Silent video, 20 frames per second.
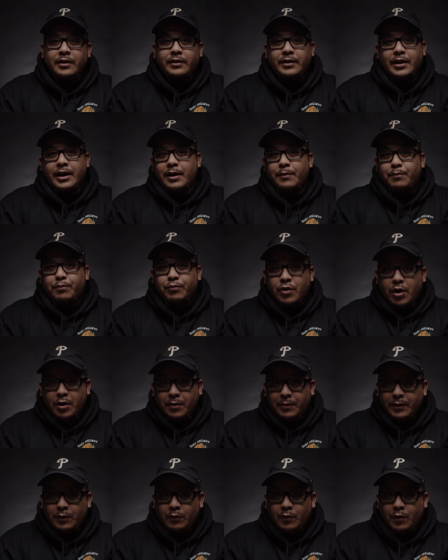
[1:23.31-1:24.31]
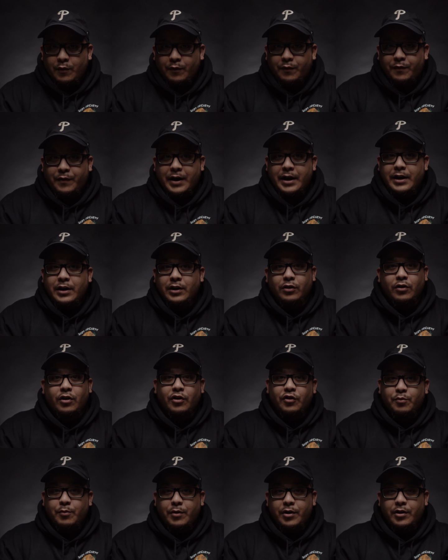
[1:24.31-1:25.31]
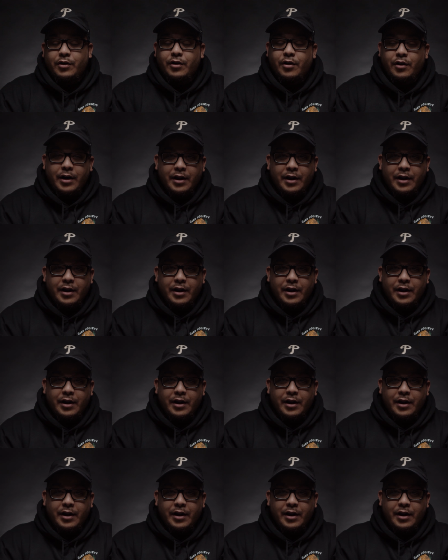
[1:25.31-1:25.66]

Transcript: They probably won't find a large monitor